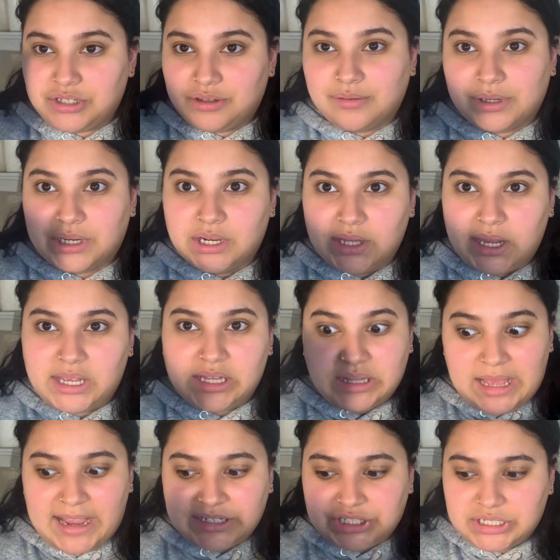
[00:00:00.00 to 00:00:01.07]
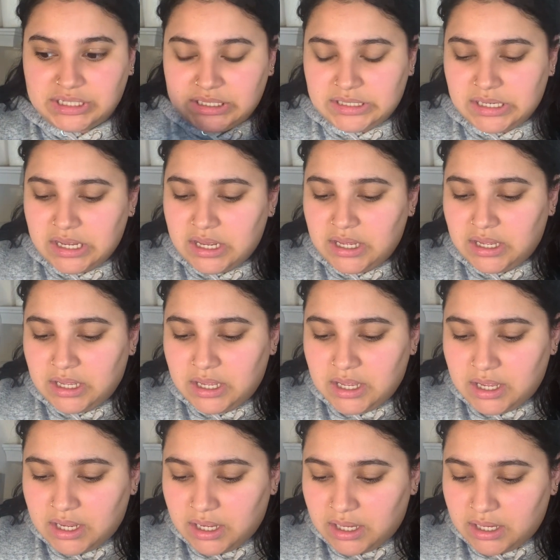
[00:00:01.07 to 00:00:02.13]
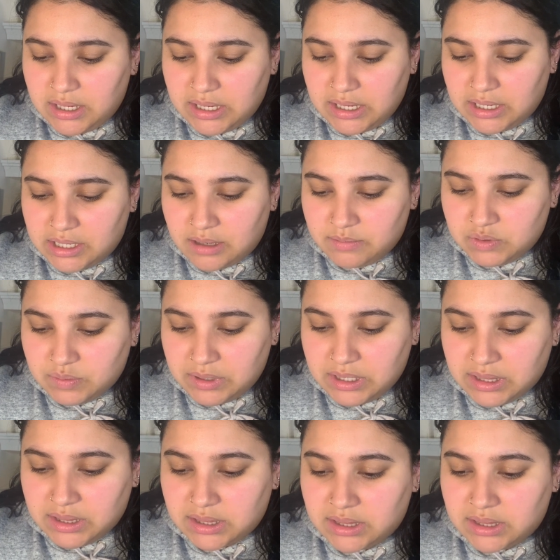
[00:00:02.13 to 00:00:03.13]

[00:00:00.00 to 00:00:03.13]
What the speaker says: doing your lashes. It comes with,